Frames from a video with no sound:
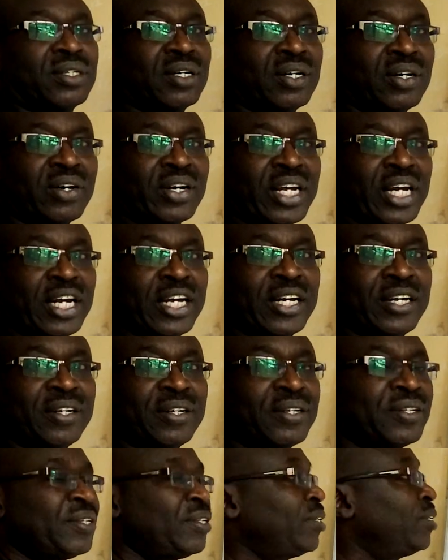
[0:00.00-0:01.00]
Okay,
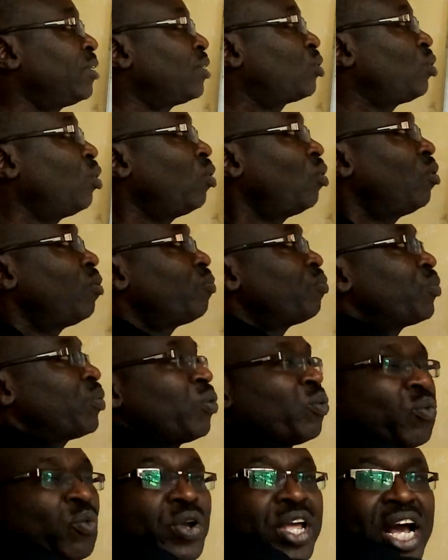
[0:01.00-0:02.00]
so
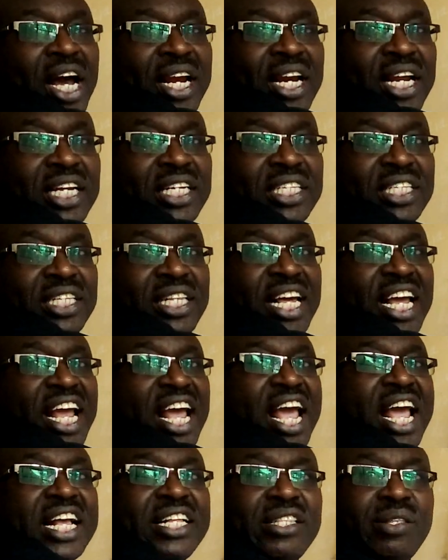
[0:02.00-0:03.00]
we arrange the
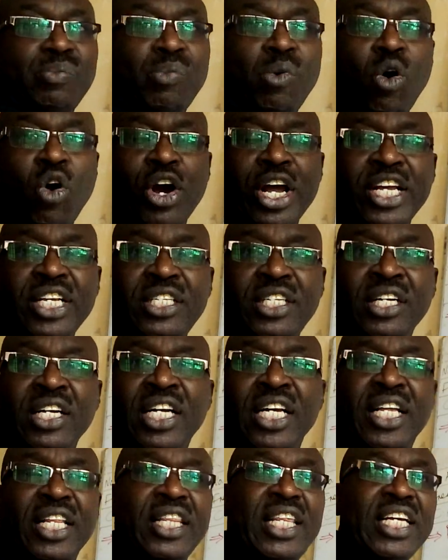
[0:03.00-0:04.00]
8 boys.
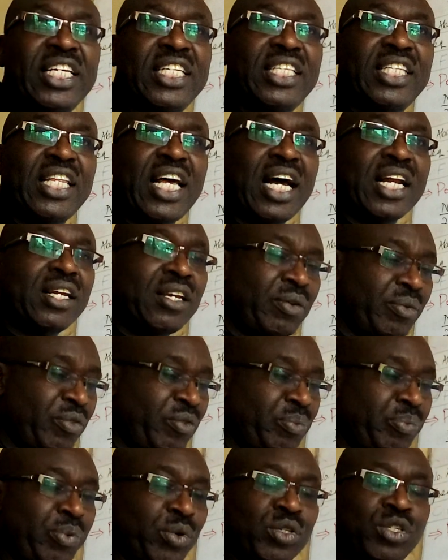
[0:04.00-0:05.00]
They start
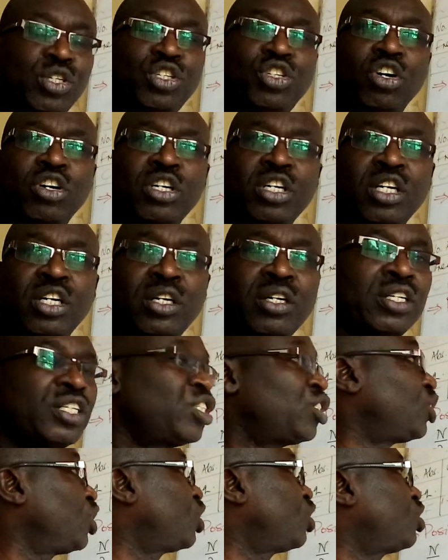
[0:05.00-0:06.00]
position
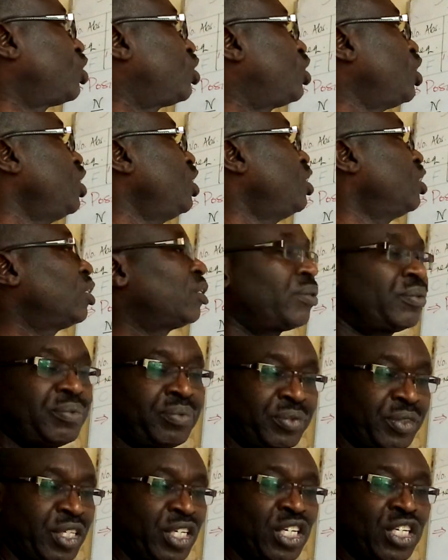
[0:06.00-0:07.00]
16,
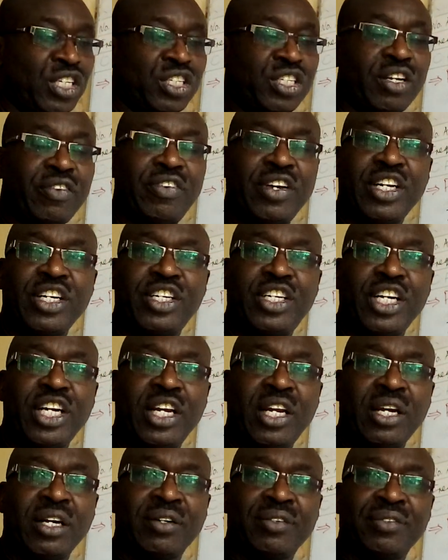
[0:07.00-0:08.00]

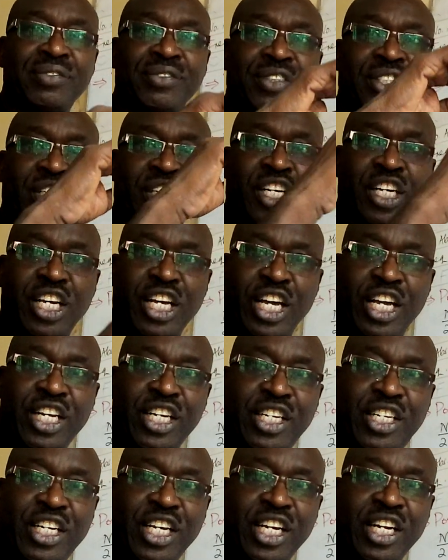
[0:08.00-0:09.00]
17,
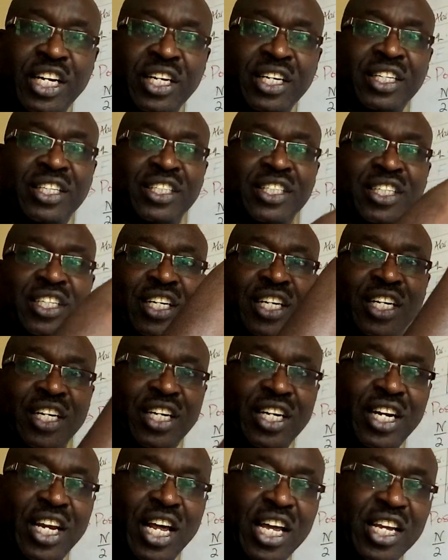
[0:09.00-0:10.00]
18,
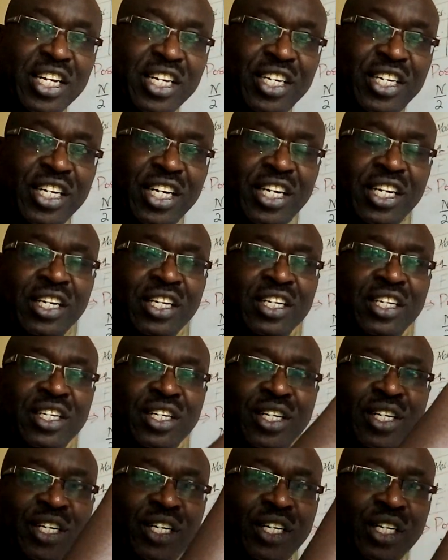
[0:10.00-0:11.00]
19,
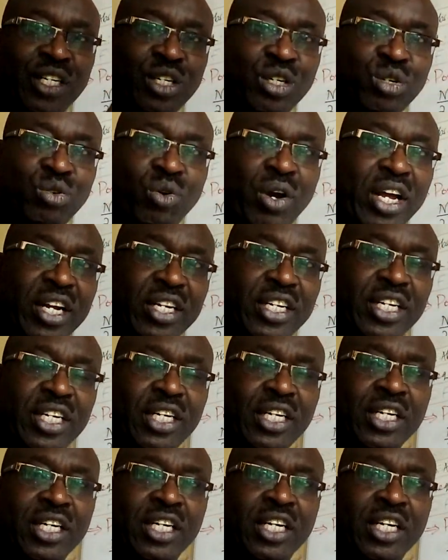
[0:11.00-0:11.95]
20,